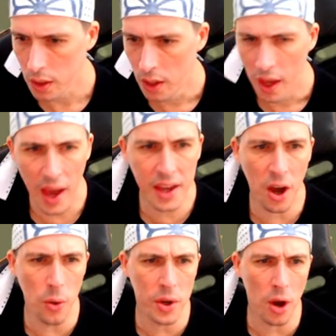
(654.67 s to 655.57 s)
How you
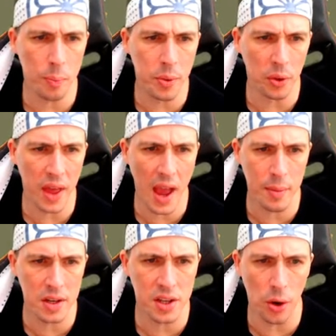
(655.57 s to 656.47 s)
going? We got Bill the
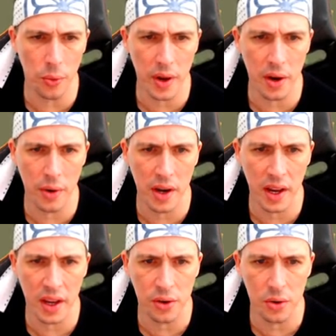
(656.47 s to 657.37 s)
Hammer Del Rio in
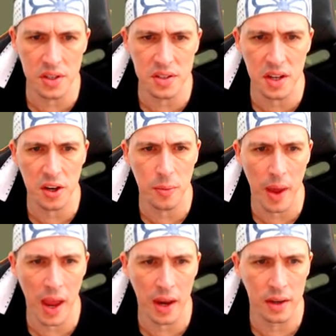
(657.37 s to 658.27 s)
here. Good to see you, man.